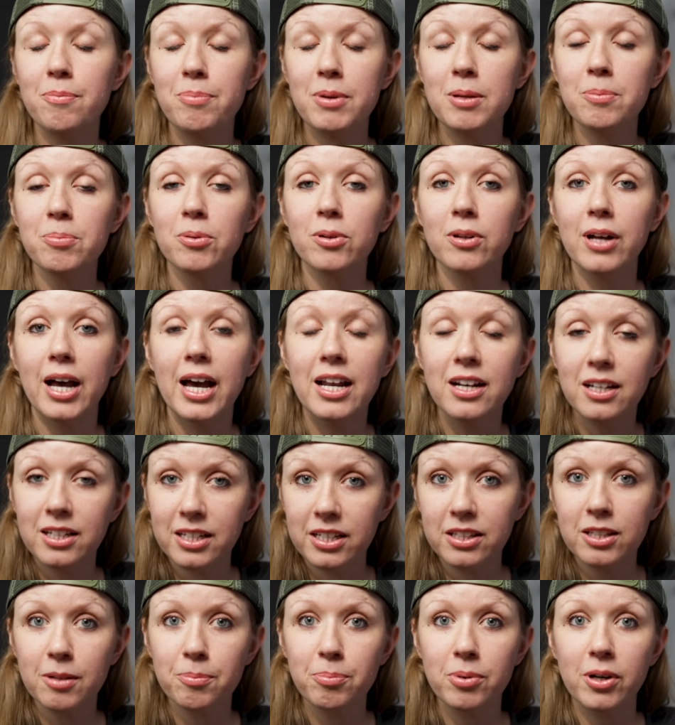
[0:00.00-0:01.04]
the people
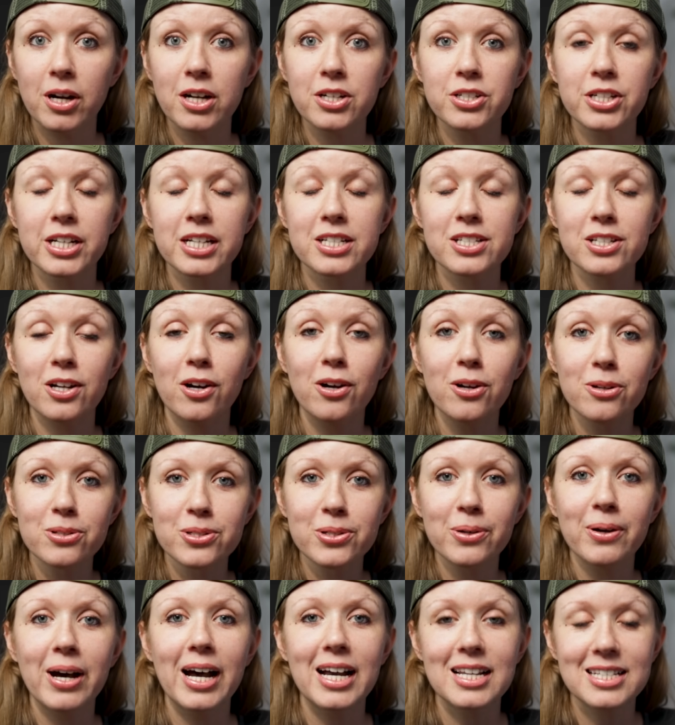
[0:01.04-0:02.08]
editing the projects
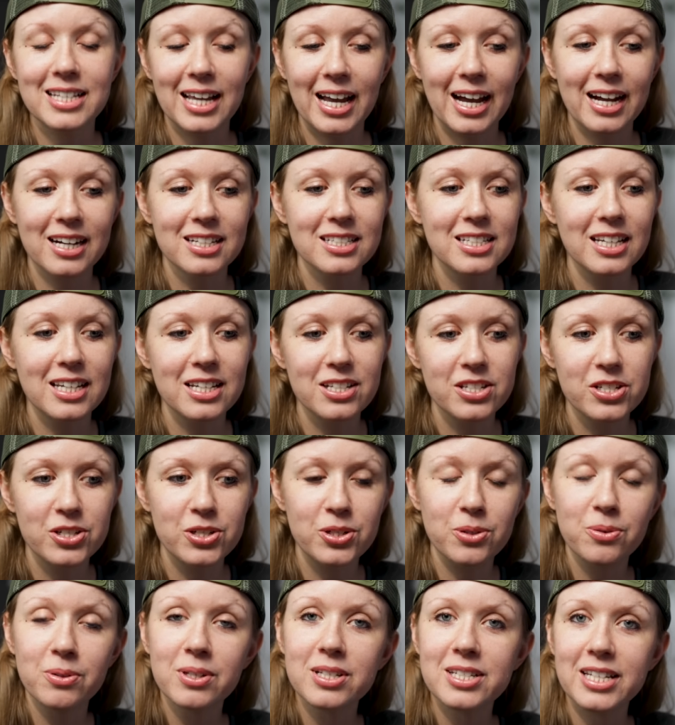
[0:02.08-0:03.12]
also has access
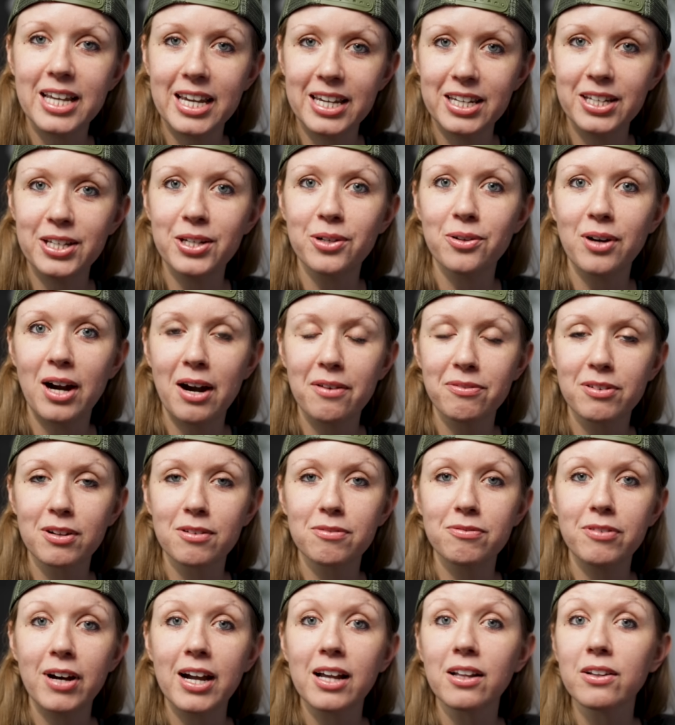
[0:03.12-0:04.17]
to this AE
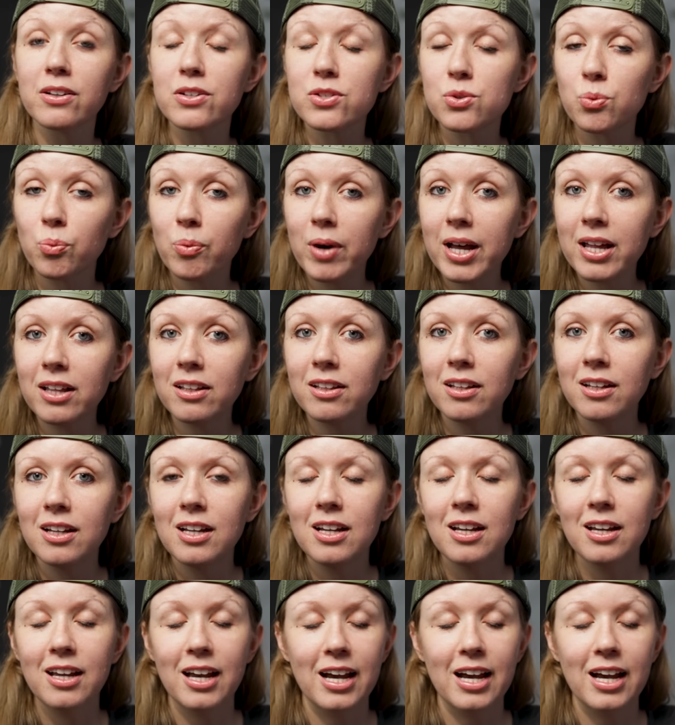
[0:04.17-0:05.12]
graphic file as well